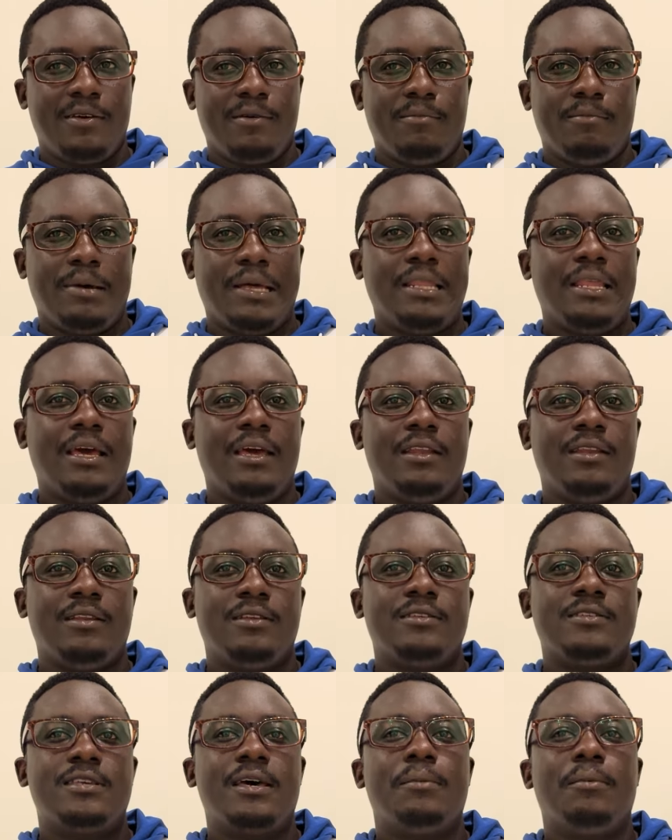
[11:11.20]
but
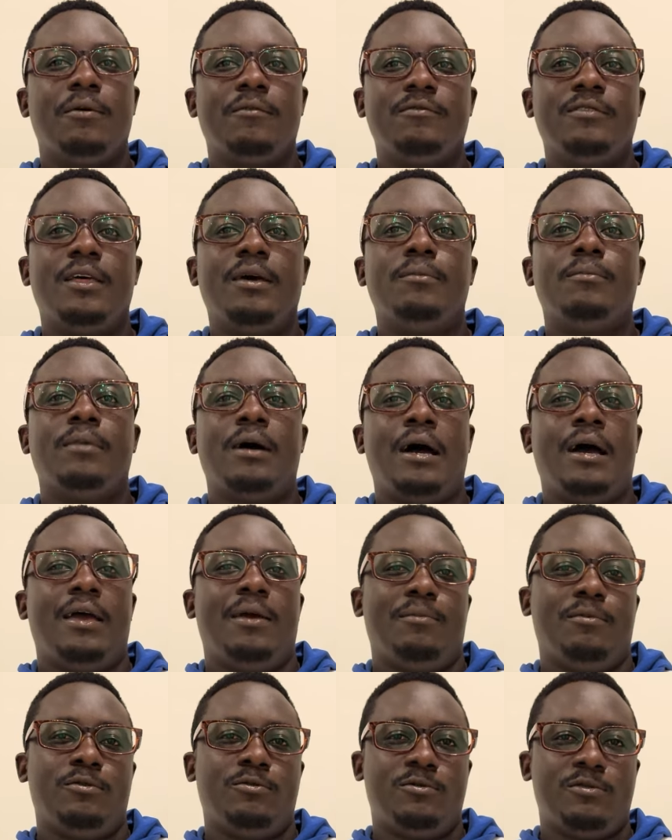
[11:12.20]
then some of them are
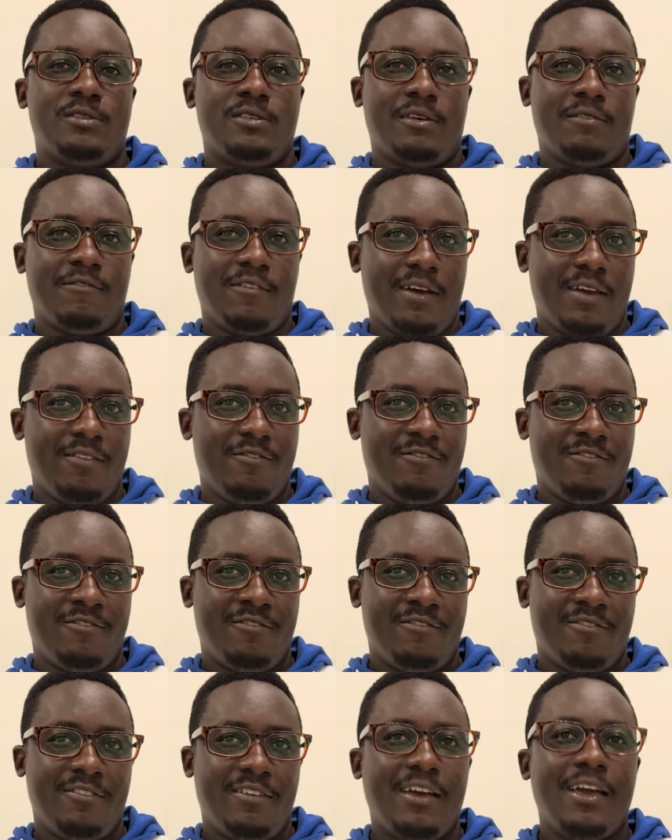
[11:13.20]
able to survive
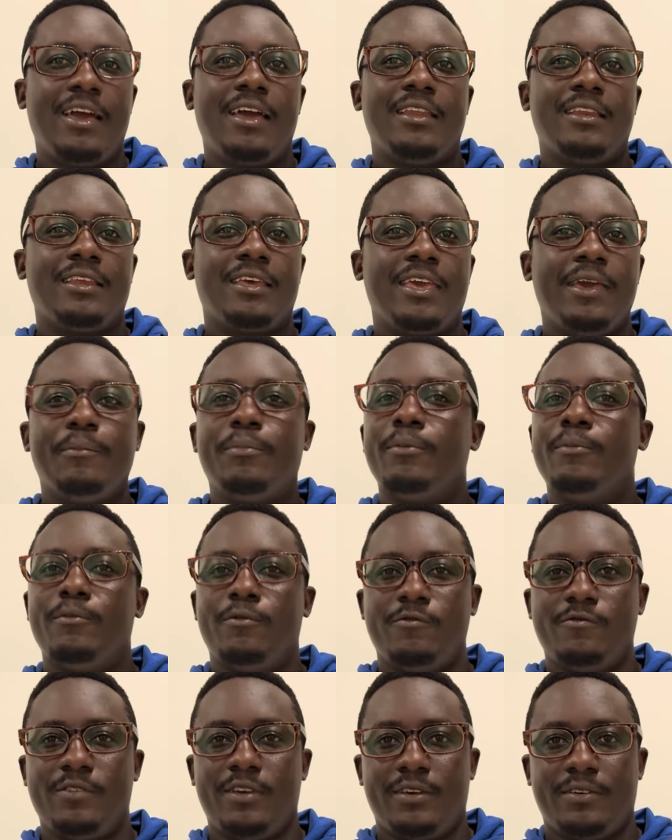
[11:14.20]
and keep
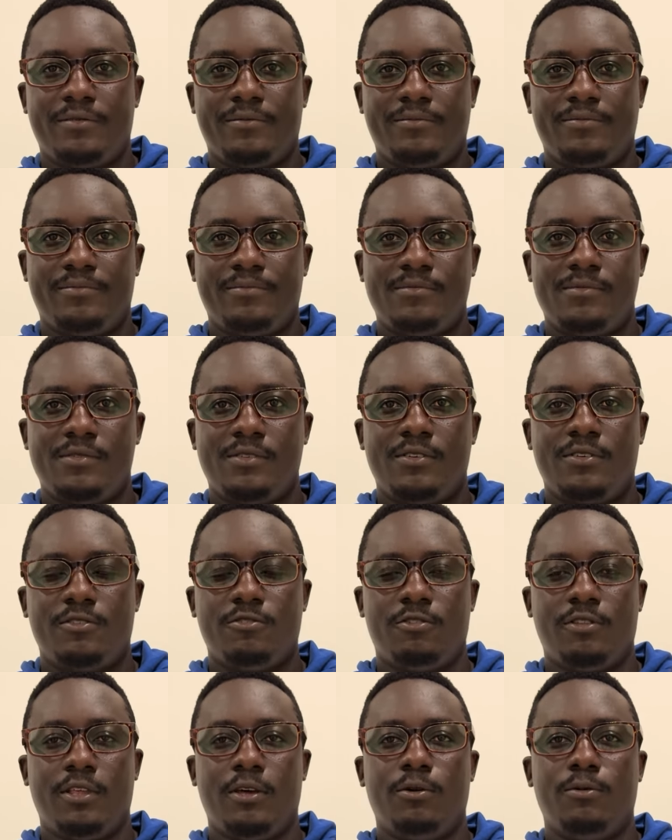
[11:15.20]
moving.
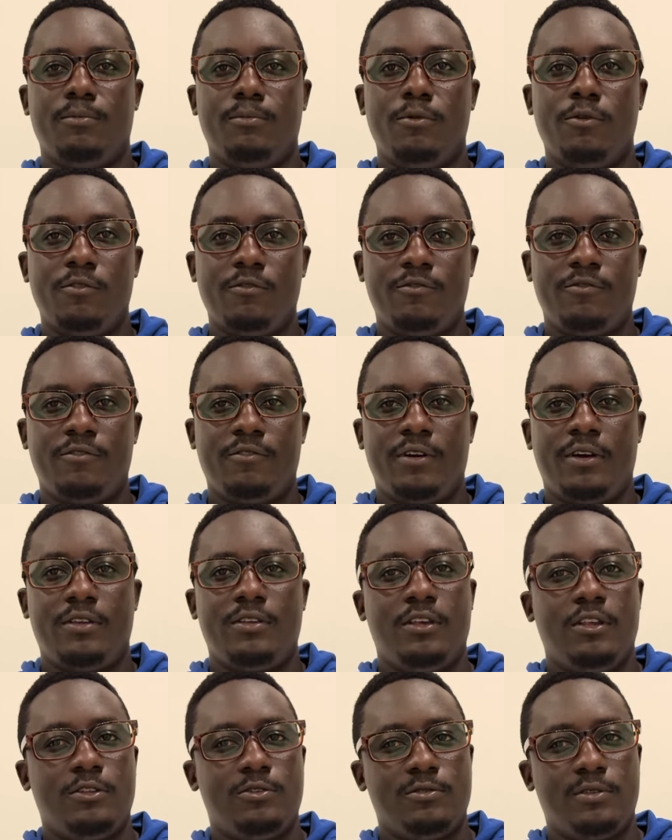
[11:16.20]
So they will move
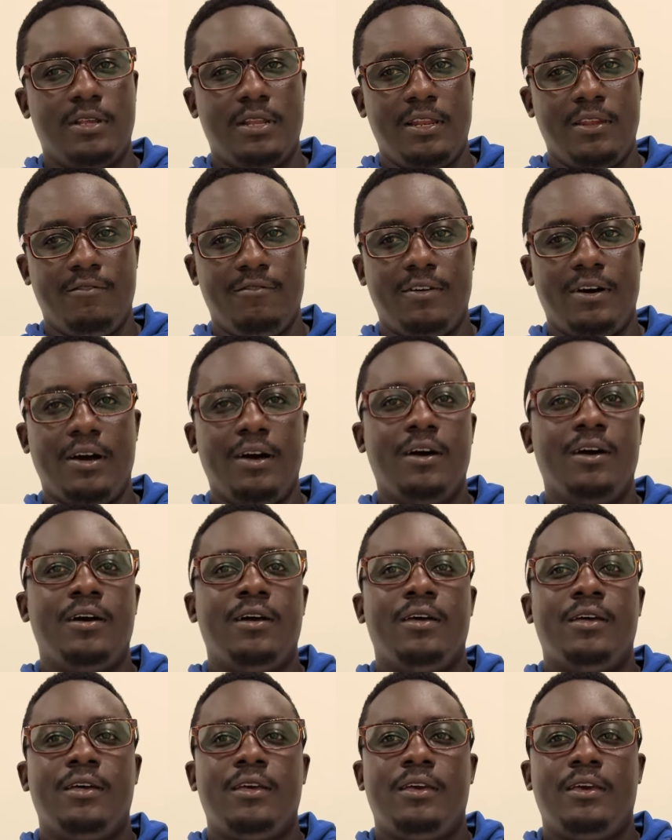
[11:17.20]
into the liver.
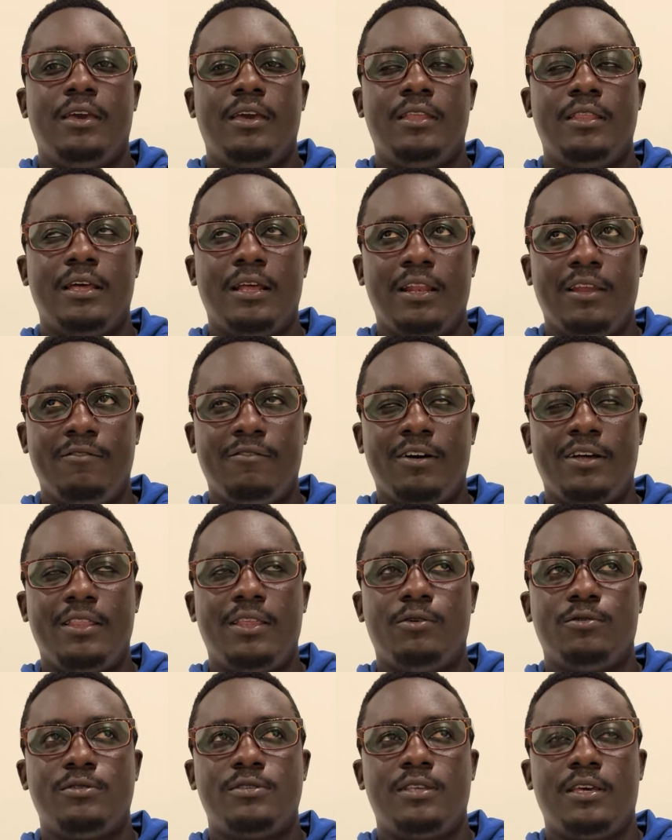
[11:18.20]
In the liver, they
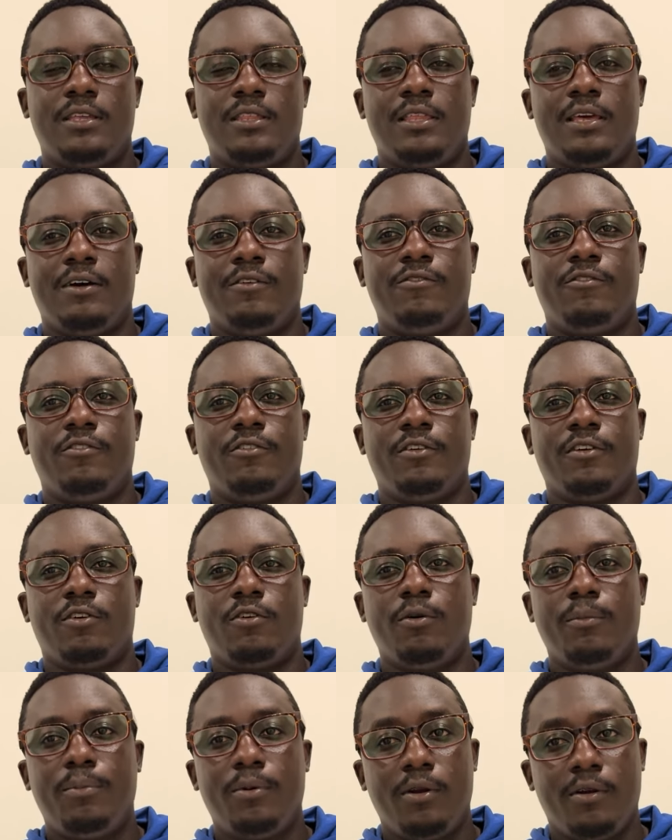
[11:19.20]
will stay there for a
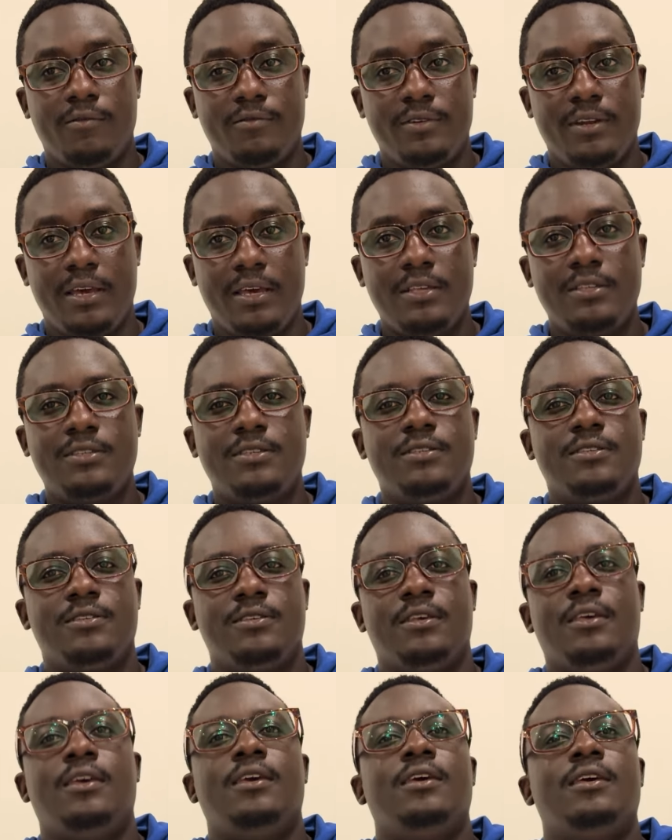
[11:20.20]
couple of days.
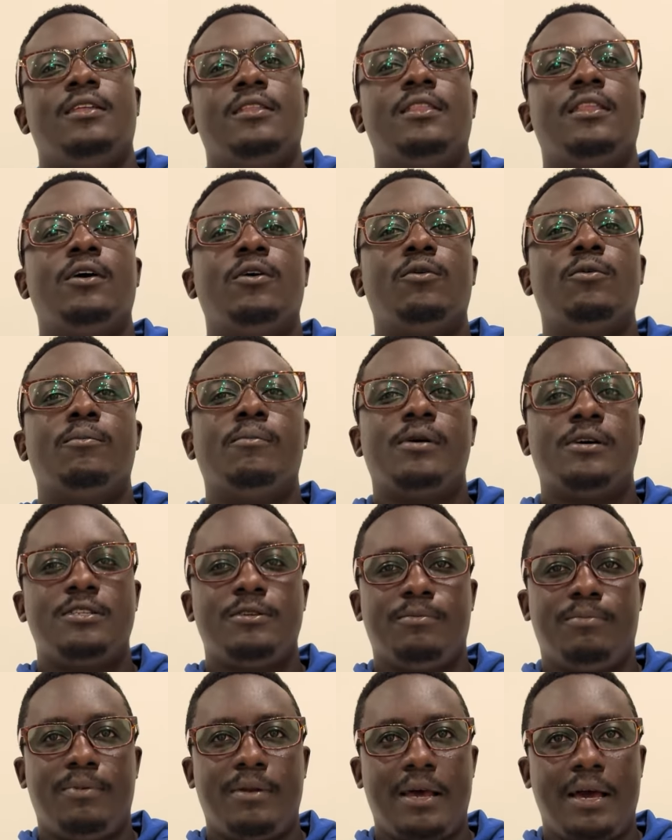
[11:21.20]
They will
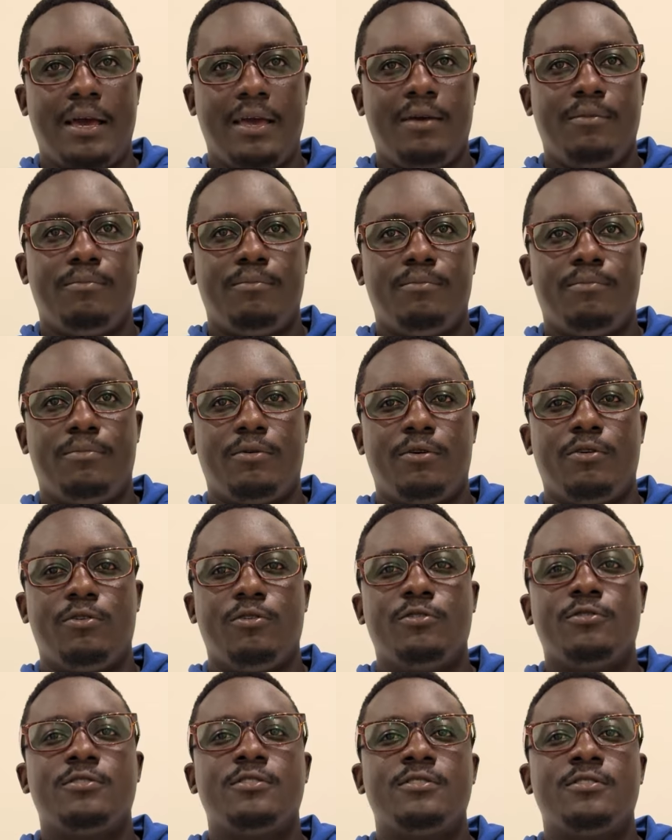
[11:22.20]
multiply,
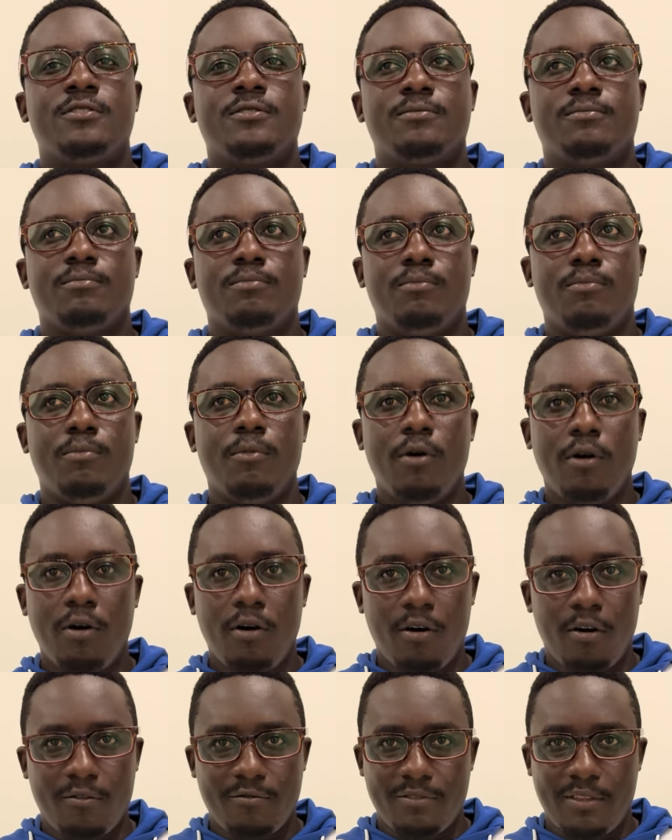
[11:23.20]
produce
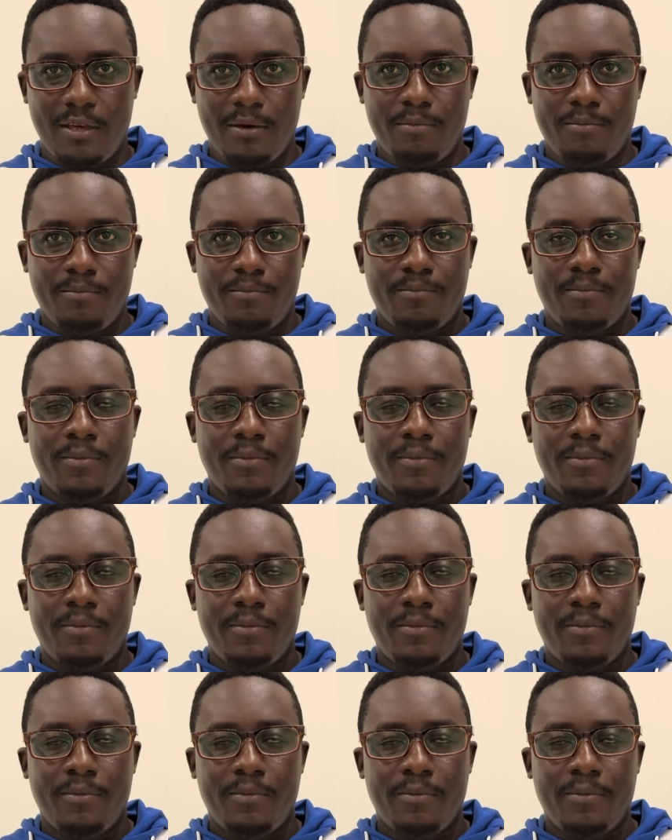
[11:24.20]
more of them.